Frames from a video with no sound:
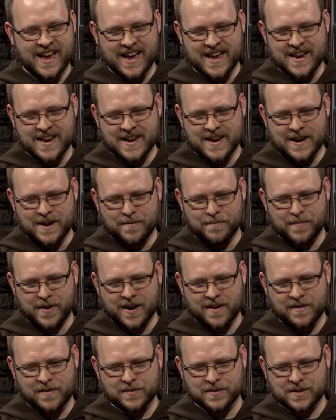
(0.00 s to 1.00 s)
And uh,
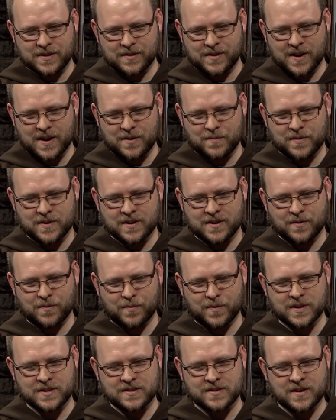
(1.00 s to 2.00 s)
but I also kind of wonder
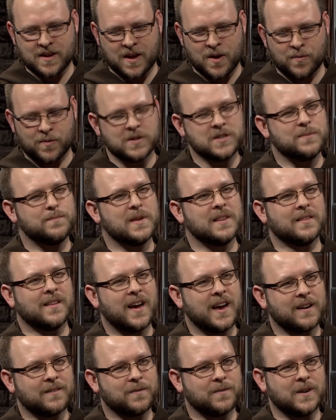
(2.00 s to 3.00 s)
what's what's it been
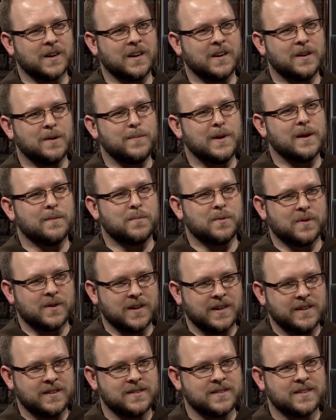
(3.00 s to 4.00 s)
like for you to be a
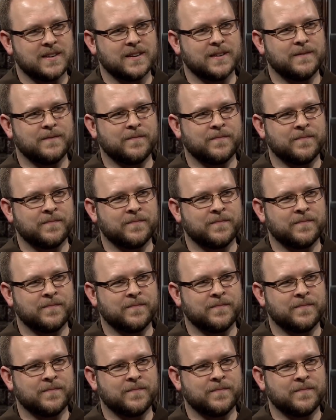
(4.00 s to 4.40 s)
priest.